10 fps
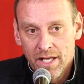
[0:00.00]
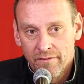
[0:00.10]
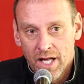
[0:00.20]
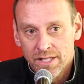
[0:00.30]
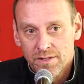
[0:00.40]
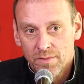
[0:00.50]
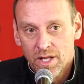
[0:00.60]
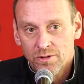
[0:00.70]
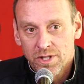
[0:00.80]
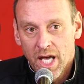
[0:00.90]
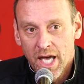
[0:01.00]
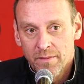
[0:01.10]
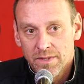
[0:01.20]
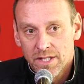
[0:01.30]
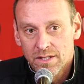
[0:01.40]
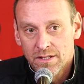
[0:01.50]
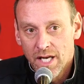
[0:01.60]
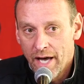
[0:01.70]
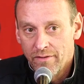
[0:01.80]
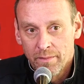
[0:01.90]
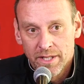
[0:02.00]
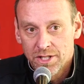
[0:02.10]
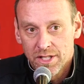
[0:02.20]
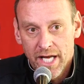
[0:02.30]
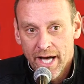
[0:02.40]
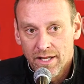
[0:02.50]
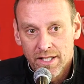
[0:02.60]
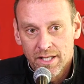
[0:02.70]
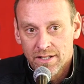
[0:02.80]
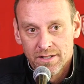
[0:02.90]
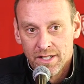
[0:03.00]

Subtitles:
They've lost some close games and have a bunch of talent at